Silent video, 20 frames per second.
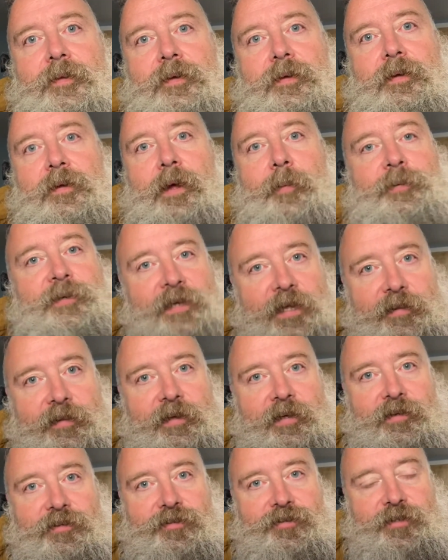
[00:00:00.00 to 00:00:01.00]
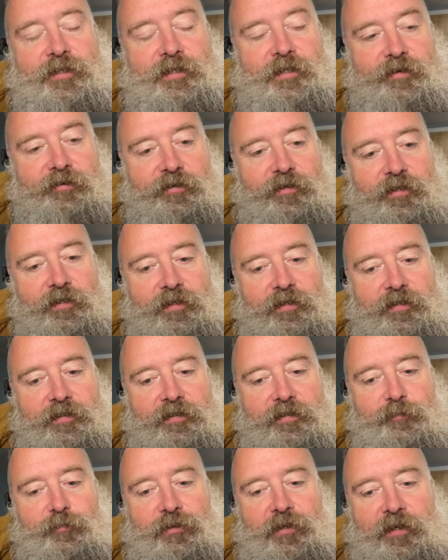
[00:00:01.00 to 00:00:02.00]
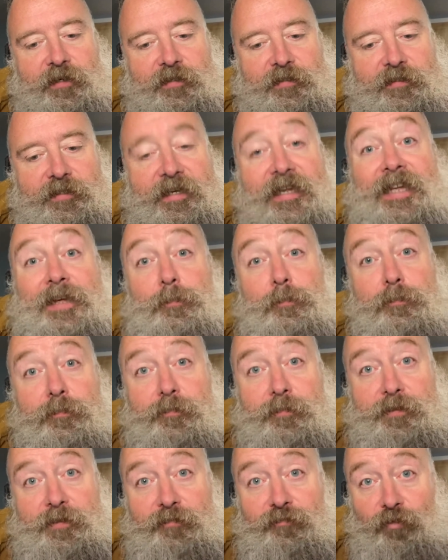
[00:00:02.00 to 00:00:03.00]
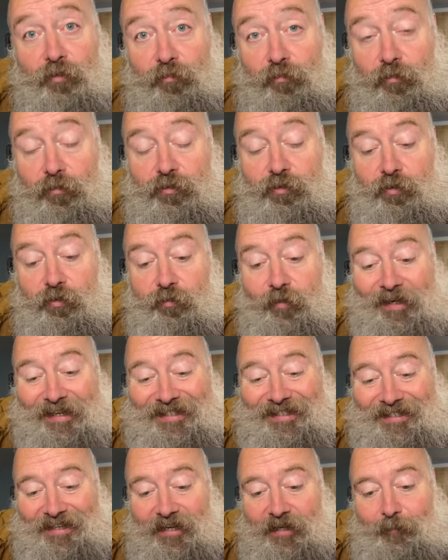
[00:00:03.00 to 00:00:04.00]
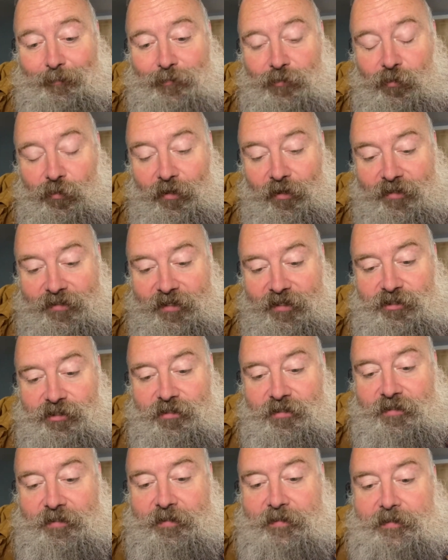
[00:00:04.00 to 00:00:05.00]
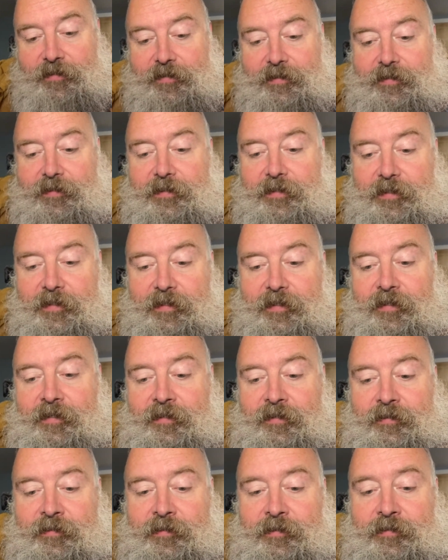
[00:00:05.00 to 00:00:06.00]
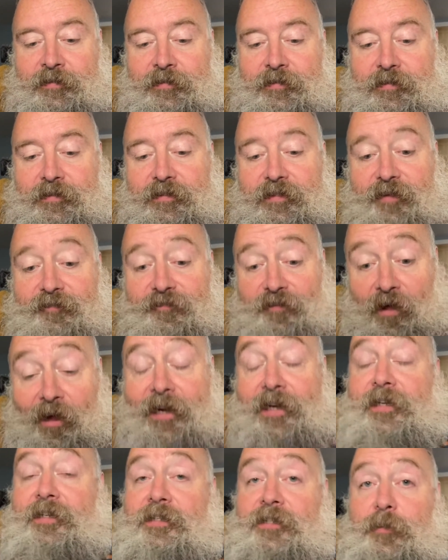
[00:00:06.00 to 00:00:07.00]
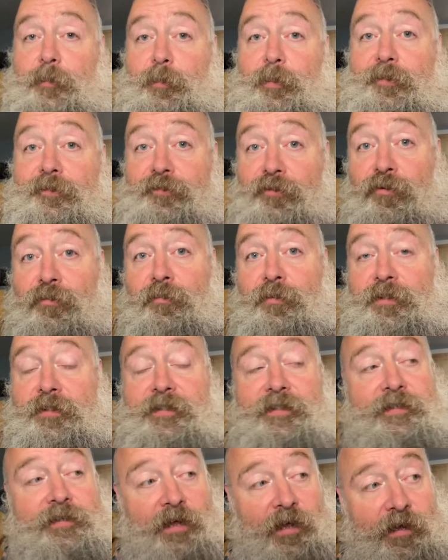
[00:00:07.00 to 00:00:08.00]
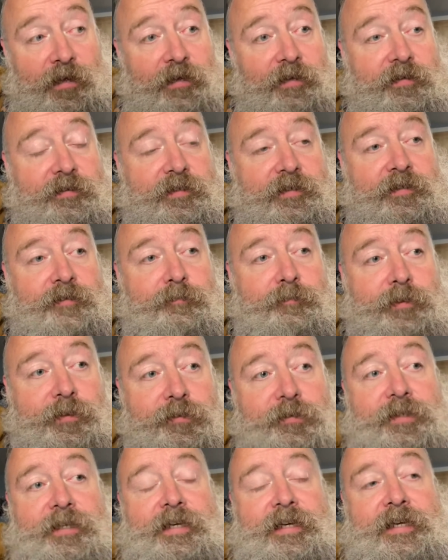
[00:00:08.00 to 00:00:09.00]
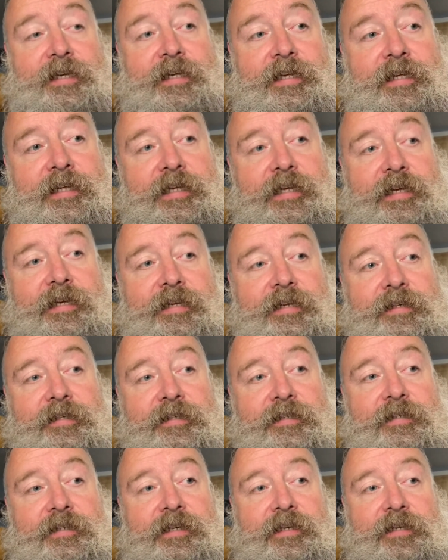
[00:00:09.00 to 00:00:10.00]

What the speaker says: Up and down the country, there are these brilliant schemes, rural touring schemes, organisations that find performance and art and music and